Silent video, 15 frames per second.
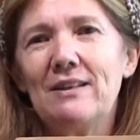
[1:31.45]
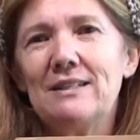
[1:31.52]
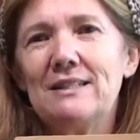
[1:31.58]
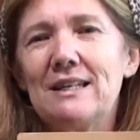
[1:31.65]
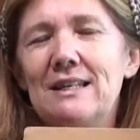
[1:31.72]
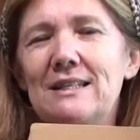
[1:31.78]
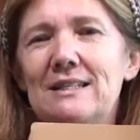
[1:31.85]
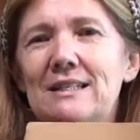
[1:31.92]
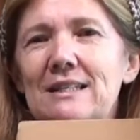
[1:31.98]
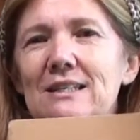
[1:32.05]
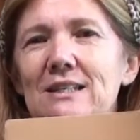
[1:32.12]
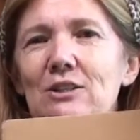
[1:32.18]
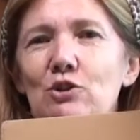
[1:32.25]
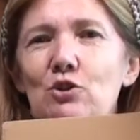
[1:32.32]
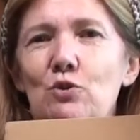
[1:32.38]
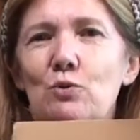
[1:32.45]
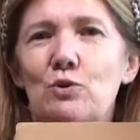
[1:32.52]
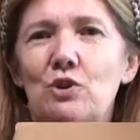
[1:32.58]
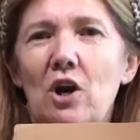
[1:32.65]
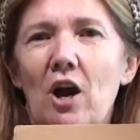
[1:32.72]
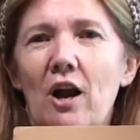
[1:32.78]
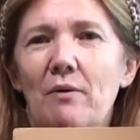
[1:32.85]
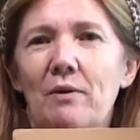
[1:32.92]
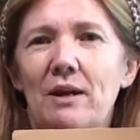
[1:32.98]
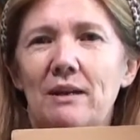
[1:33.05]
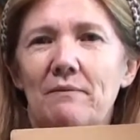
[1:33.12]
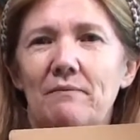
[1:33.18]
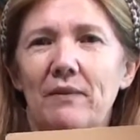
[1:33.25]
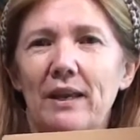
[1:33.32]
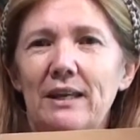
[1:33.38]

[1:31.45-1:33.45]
this is your diary.